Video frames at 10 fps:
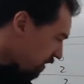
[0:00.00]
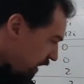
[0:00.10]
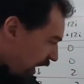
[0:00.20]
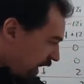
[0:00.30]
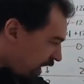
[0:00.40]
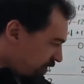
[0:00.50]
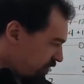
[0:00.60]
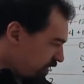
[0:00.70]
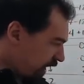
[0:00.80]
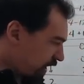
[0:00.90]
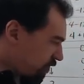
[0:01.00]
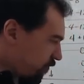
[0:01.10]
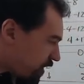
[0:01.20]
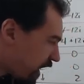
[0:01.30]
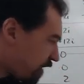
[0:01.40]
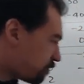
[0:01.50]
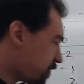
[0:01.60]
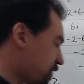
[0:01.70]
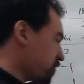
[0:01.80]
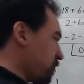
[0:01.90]
I have negative 1/2
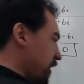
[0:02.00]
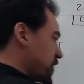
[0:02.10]
plus or minus